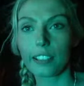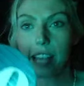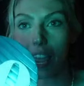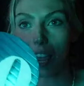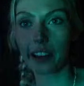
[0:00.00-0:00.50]

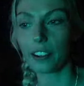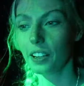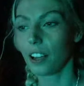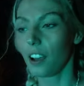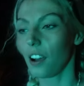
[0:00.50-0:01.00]
ten,
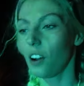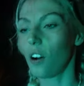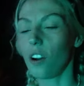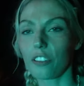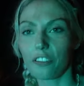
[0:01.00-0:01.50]

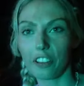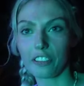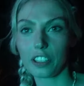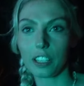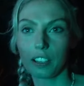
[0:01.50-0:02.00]
or
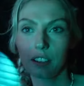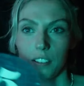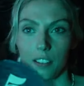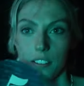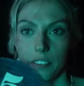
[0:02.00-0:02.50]

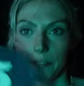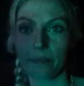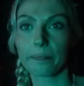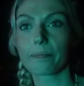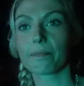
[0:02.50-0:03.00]

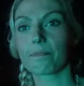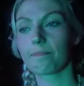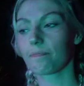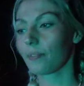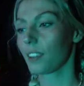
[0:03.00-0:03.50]
fifteen.
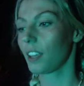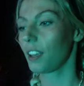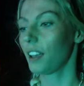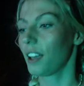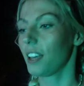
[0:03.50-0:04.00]

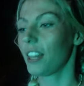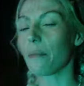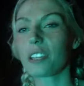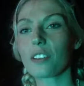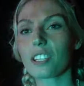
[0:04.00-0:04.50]

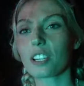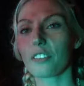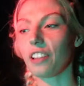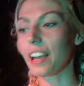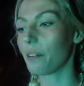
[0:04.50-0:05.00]
I'm scared it's gonna
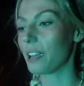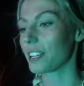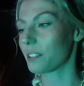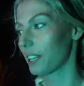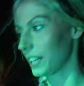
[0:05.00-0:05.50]
fly away,
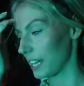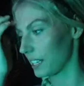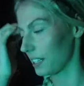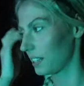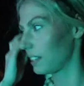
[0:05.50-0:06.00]
it's quite
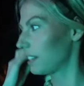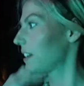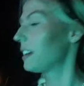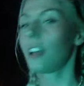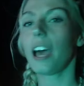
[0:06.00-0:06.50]
light. Yeah, I'm
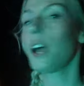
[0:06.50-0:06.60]
curious.